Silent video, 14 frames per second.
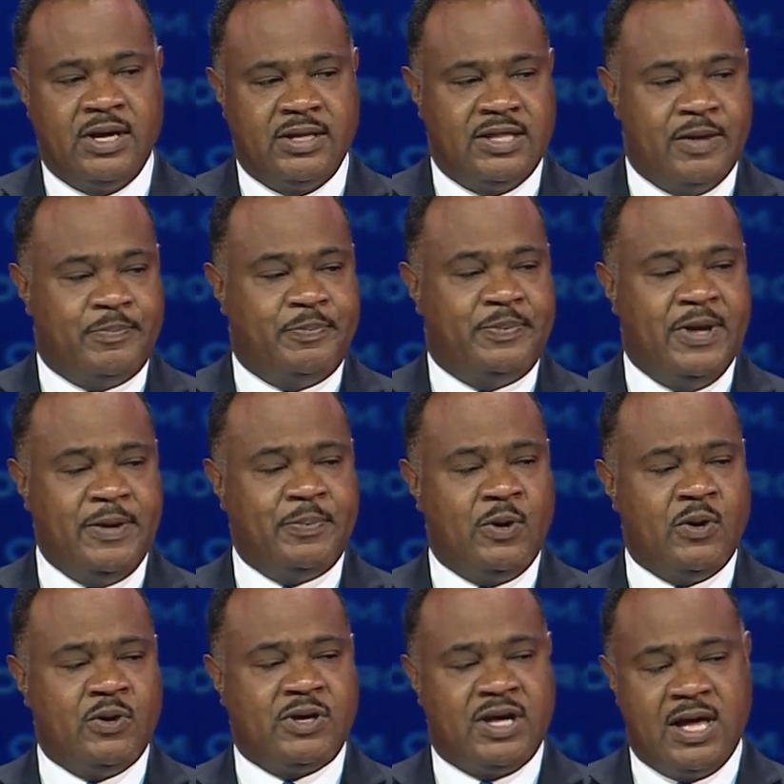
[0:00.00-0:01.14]
that
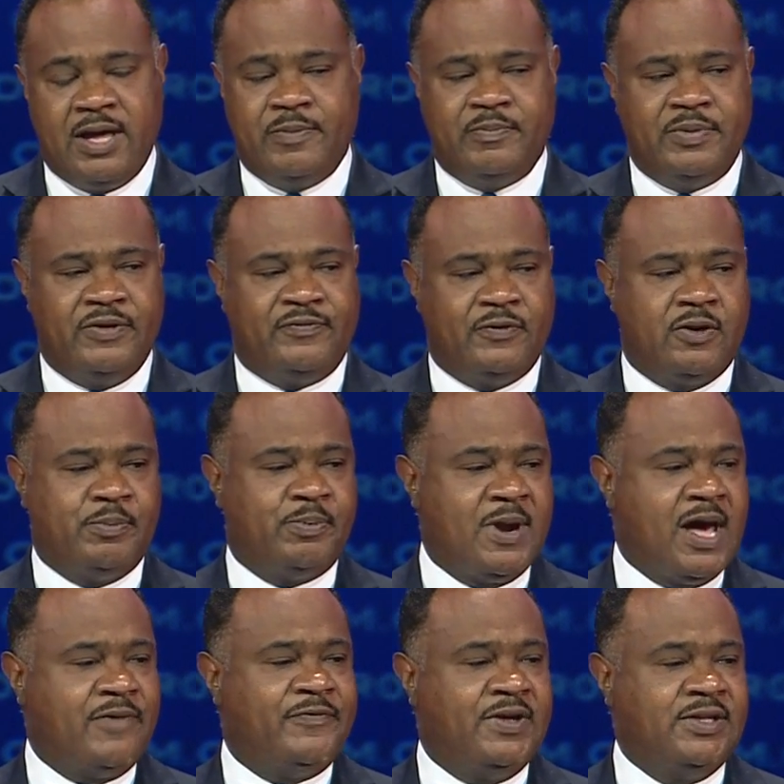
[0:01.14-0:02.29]
people come before
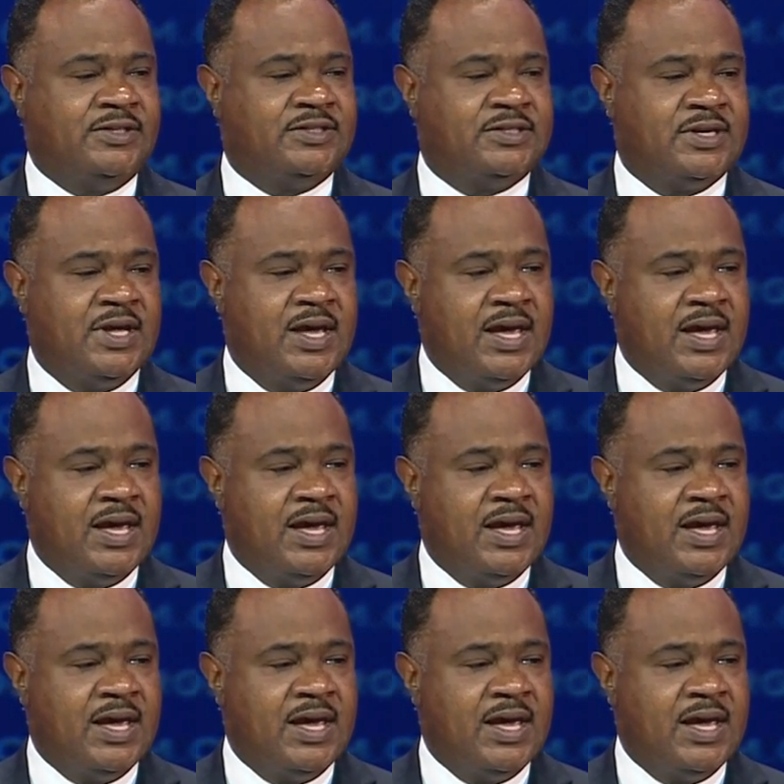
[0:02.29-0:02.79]
profits,